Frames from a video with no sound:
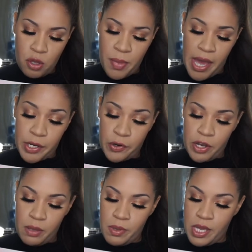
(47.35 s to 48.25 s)
Cabana
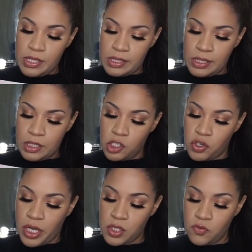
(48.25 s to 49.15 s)
cream instantly
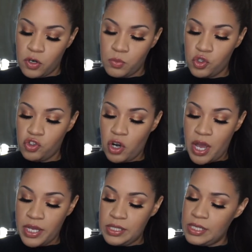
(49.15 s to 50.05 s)
transforms
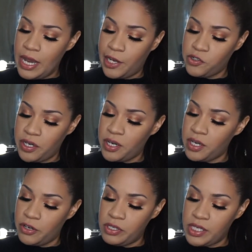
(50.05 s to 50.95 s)
dry, dehydrated,
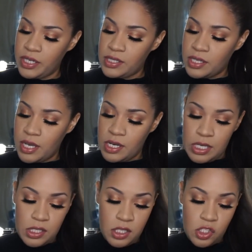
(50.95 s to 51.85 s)
irritated skin
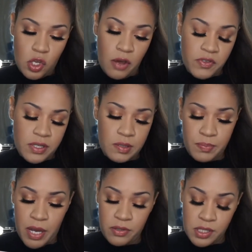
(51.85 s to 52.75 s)
into the softest,
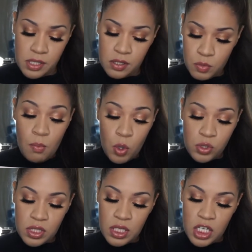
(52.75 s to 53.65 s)
bounciest,
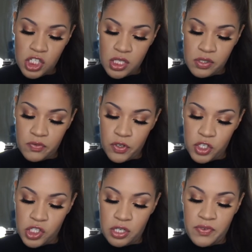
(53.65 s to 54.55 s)
most luscious
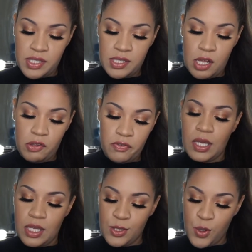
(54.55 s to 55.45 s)
version of itself.
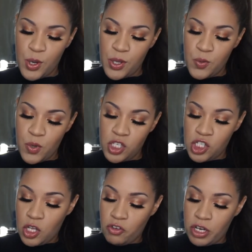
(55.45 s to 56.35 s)
Its oil-in-one
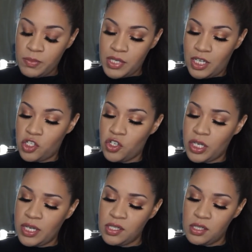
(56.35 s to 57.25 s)
gel cream texture
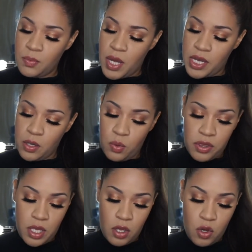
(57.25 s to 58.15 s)
kisses the body with
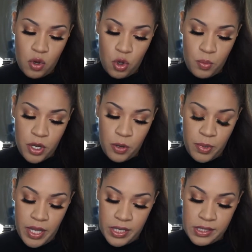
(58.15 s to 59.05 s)
a cocoa butter
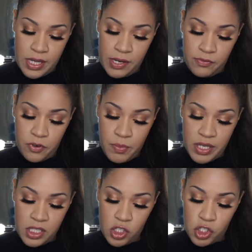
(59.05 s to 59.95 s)
blend and
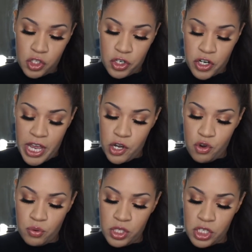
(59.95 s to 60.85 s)
fermented sugar and
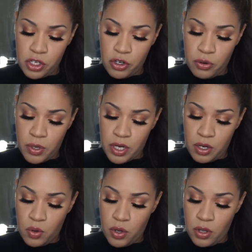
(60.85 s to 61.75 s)
nourishing coconut
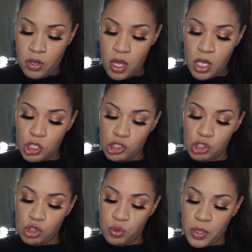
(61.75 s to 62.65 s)
oil to
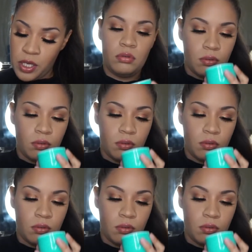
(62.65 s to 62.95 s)
dewy.